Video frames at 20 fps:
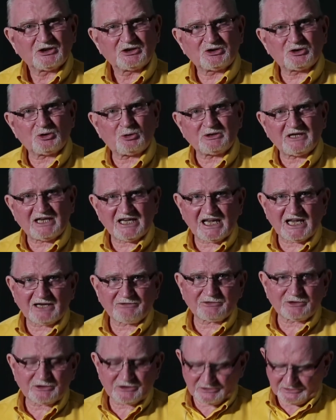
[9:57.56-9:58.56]
Don't
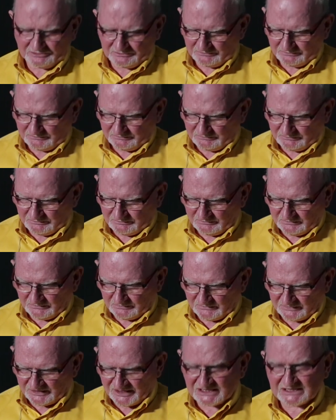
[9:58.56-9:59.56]
ever
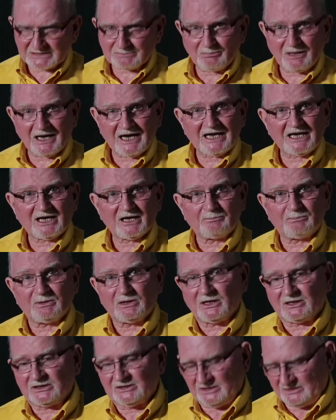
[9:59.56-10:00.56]
diss my
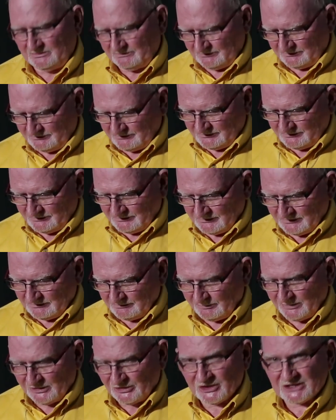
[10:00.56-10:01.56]
ability.
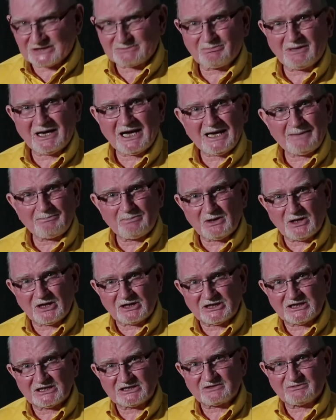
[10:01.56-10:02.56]
because my
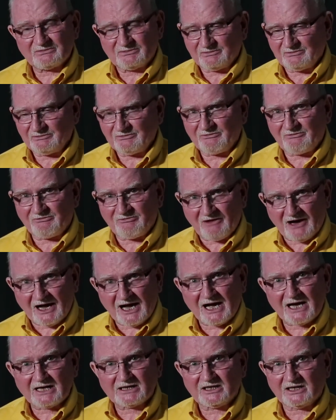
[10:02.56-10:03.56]
abilities
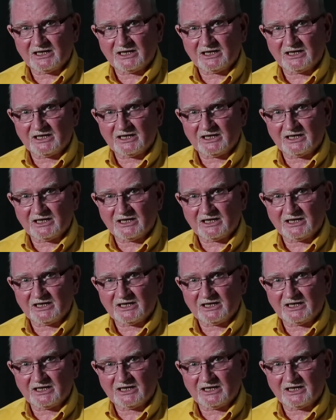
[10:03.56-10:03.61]
far